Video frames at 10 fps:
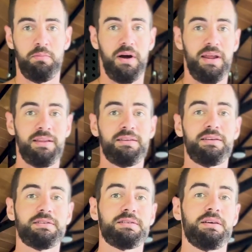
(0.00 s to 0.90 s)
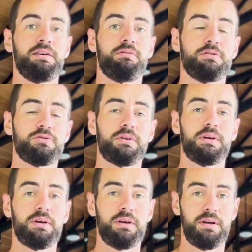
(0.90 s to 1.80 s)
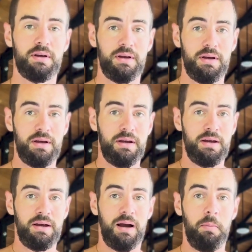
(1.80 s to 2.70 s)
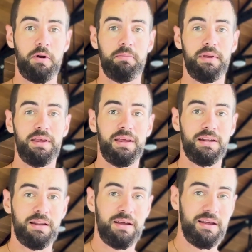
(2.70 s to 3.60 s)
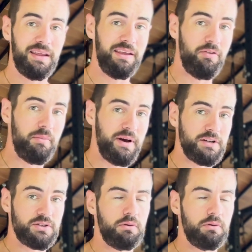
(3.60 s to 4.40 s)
By the end of this retreat, I'm gonna be in even better,